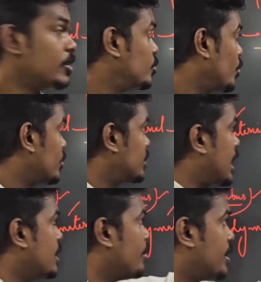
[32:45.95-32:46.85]
So
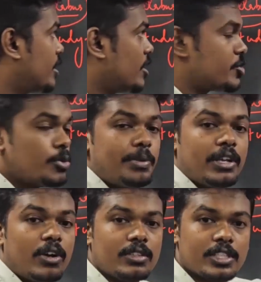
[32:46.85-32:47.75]
study material should
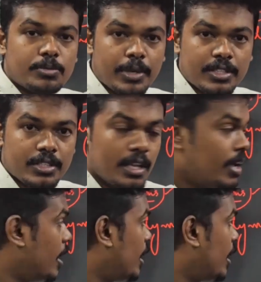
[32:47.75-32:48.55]
be on this pace.